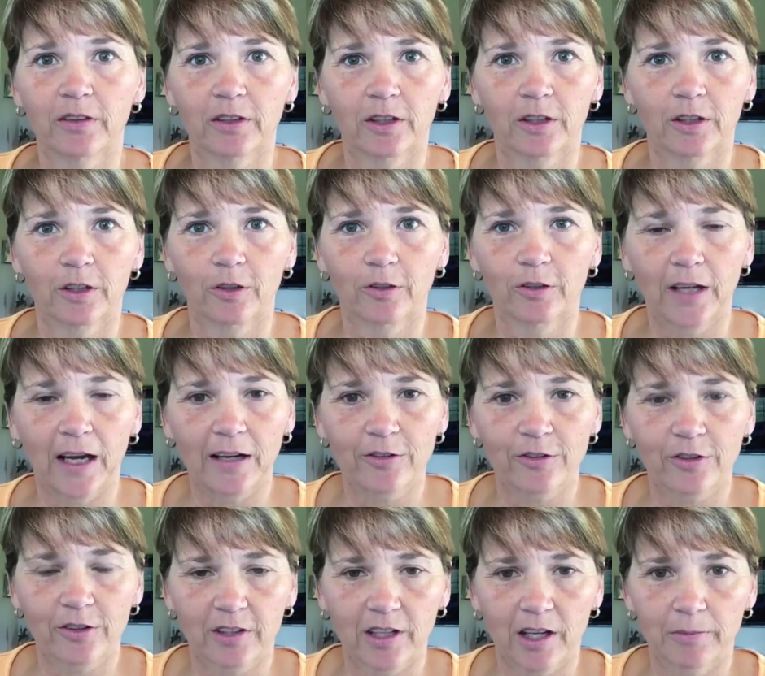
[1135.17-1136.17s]

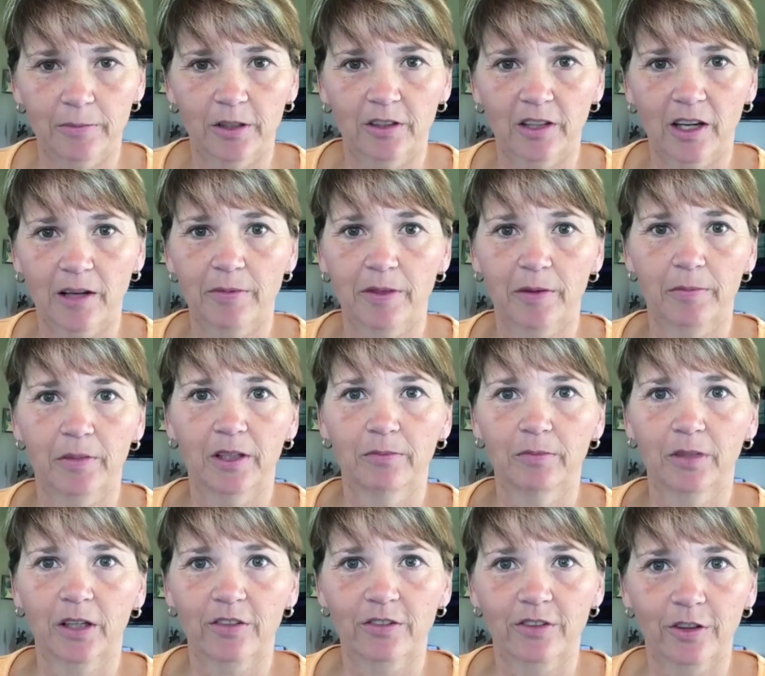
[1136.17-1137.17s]
Now's the time to type them in,
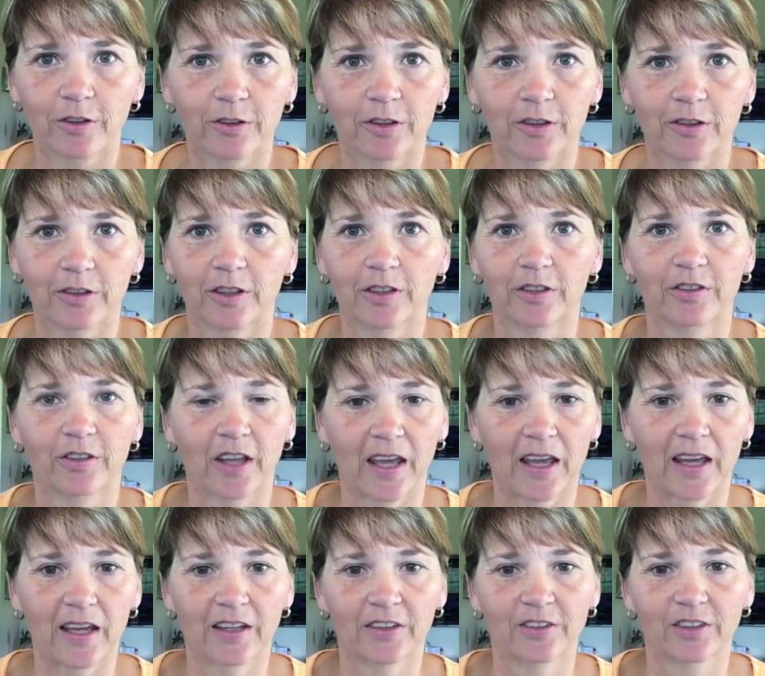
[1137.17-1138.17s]
because there is
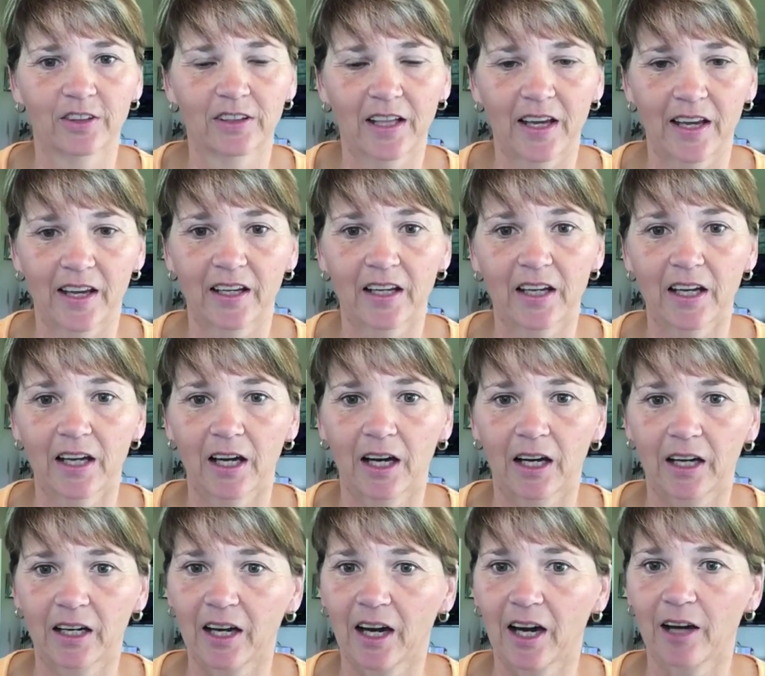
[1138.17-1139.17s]
a delay,
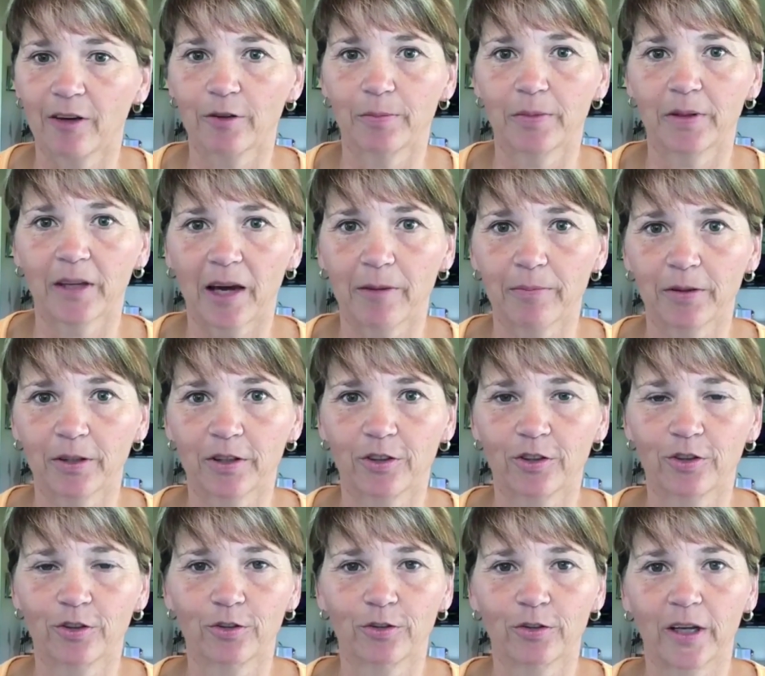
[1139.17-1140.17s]
and I would be happy
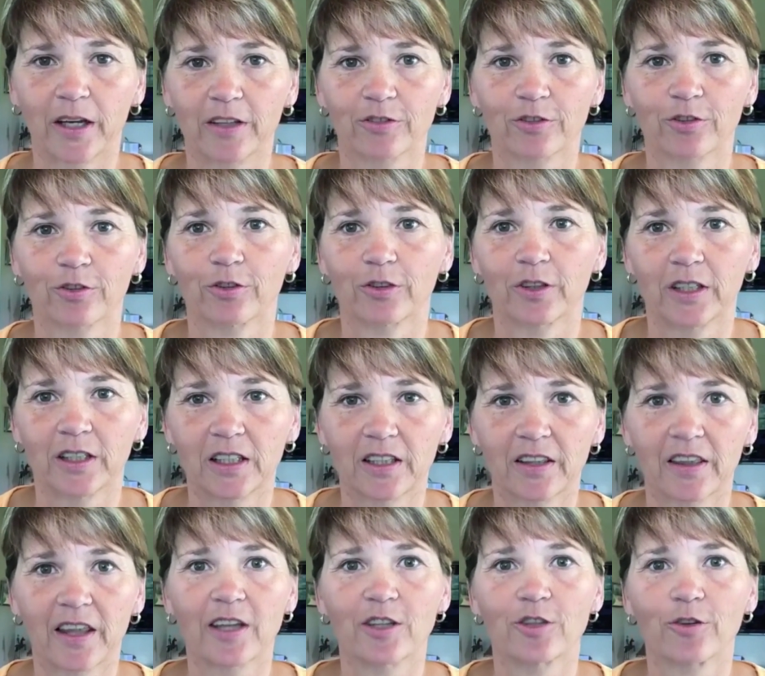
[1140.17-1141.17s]
to answer any
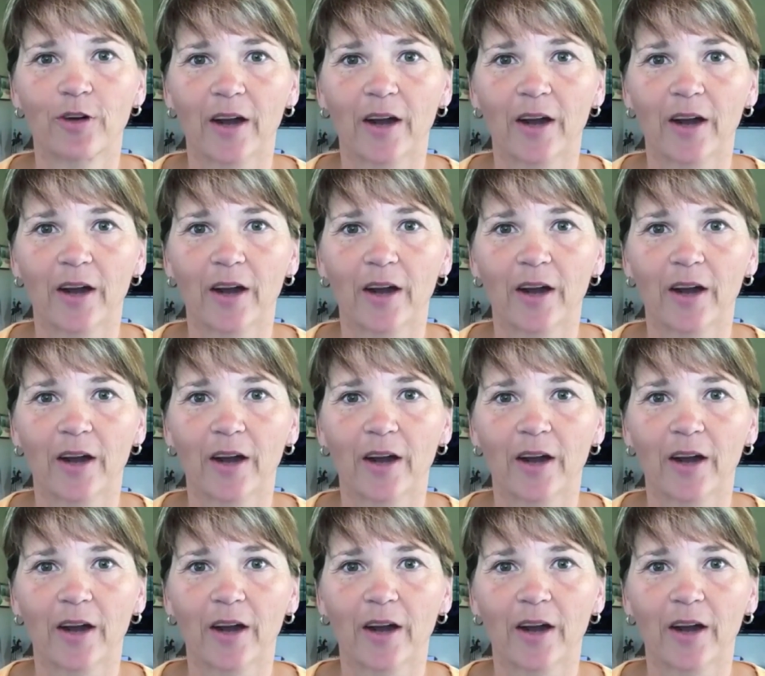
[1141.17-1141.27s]
that you